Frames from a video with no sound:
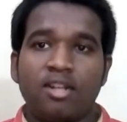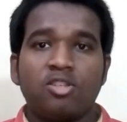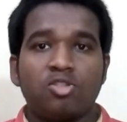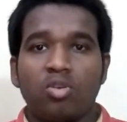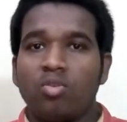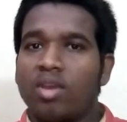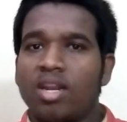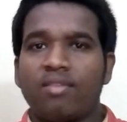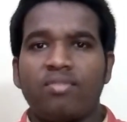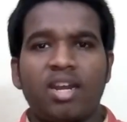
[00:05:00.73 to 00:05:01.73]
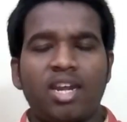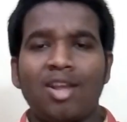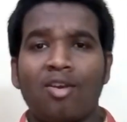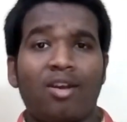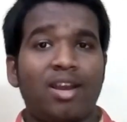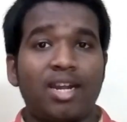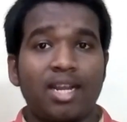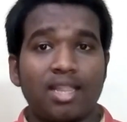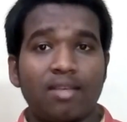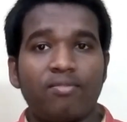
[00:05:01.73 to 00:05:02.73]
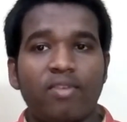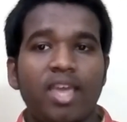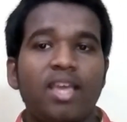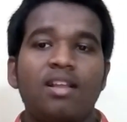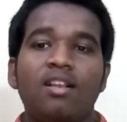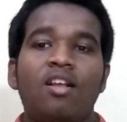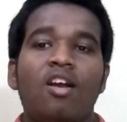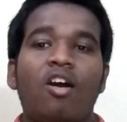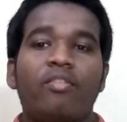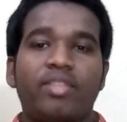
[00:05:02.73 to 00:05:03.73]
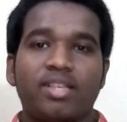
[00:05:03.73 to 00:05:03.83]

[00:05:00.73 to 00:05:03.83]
So you can definitely call it the vehicle of the